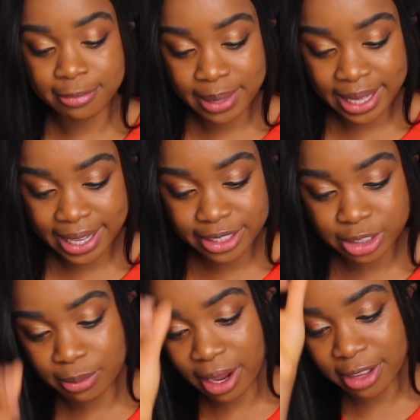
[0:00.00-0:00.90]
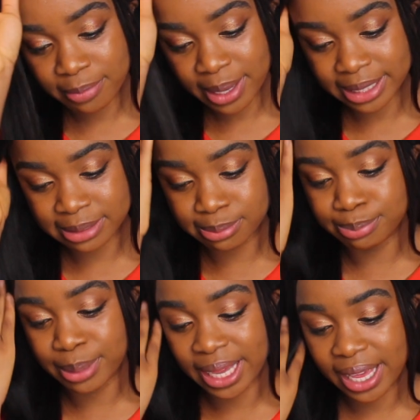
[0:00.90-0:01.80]
picked
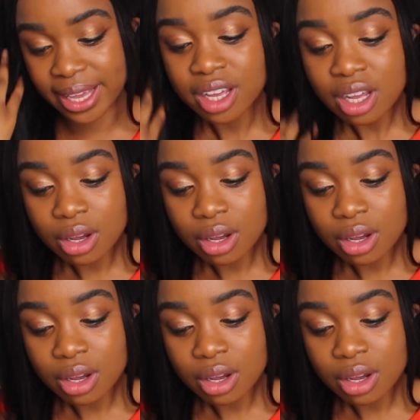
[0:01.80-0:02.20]
B,